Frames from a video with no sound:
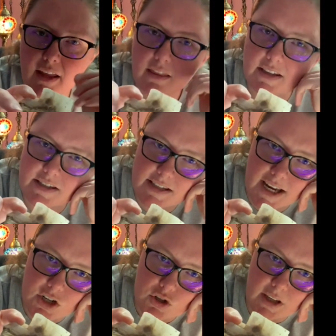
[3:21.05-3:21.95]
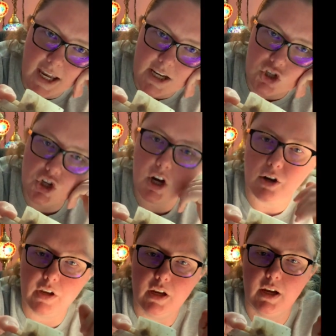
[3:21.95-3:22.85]
This is actually a
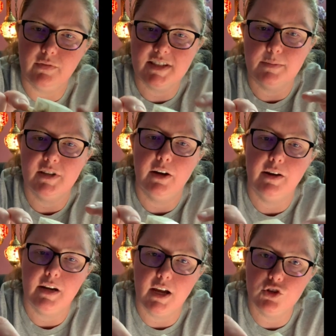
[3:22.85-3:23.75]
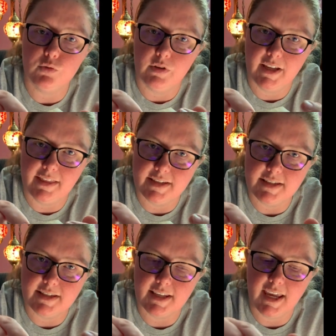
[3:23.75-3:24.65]
chunk of a septarian nodule, and this
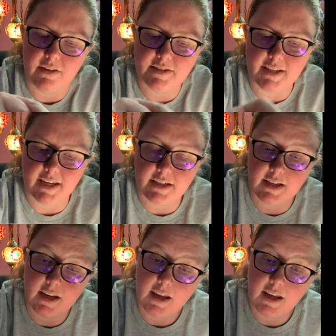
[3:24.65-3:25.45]
is the calcite.